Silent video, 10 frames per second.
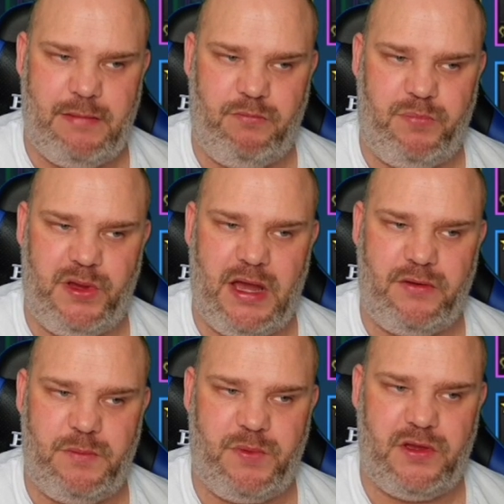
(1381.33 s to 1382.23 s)
am, but
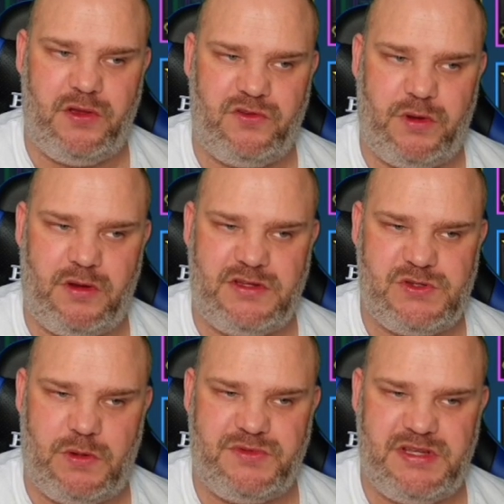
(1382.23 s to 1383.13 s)
only because when I
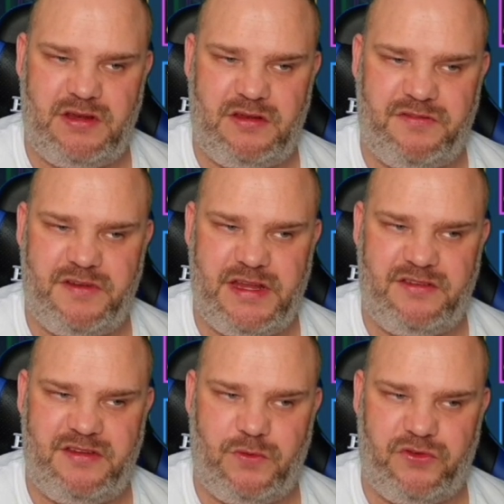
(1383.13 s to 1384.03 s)
swapped in
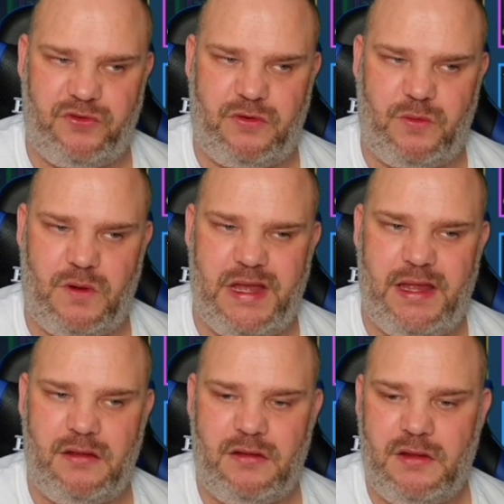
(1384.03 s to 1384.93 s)
defense, it wasn't quite
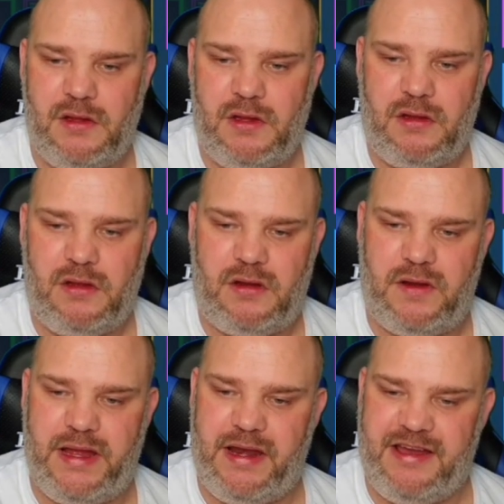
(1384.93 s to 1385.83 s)

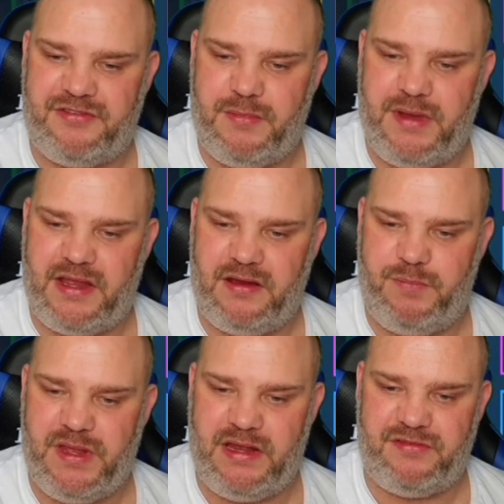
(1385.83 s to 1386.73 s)
high enough to make a
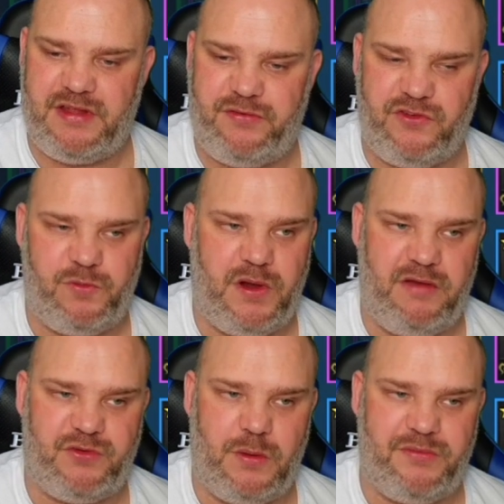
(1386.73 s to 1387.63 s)
big enough difference. But
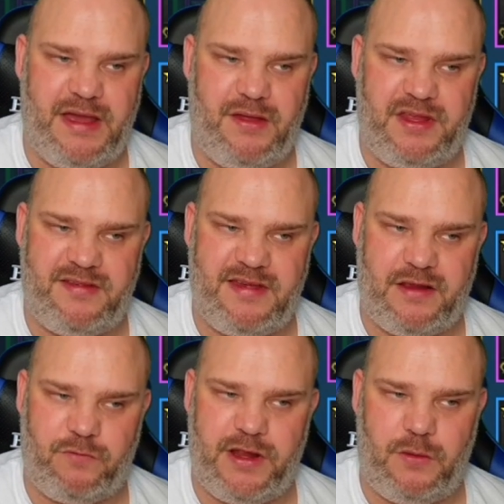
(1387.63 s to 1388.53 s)
I've swapped out the
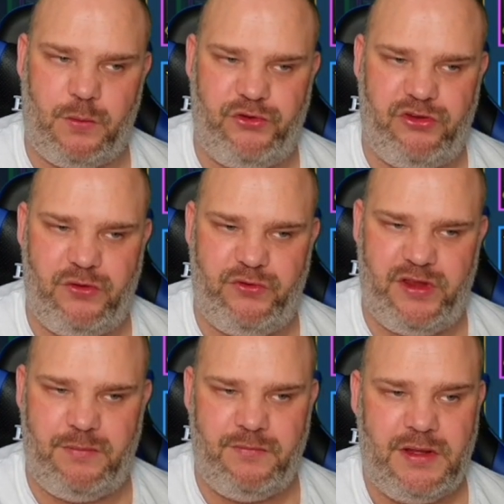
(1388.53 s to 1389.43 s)
attack ring I was
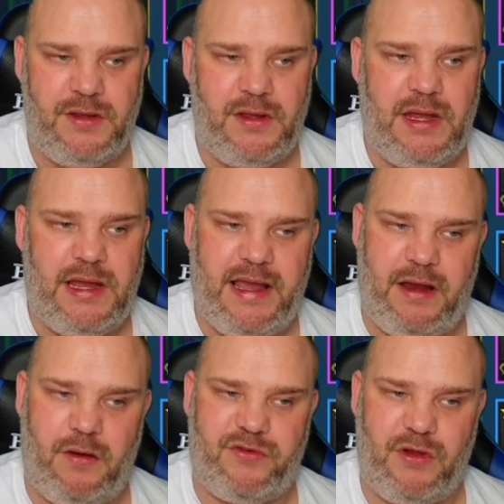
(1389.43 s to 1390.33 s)
using,
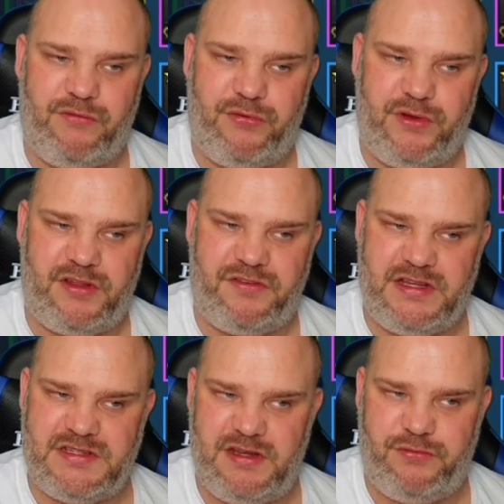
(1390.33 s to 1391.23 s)
and I've gone for a
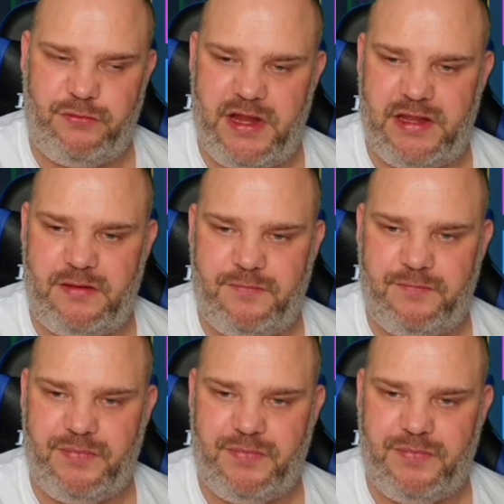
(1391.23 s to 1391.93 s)
defensive ring.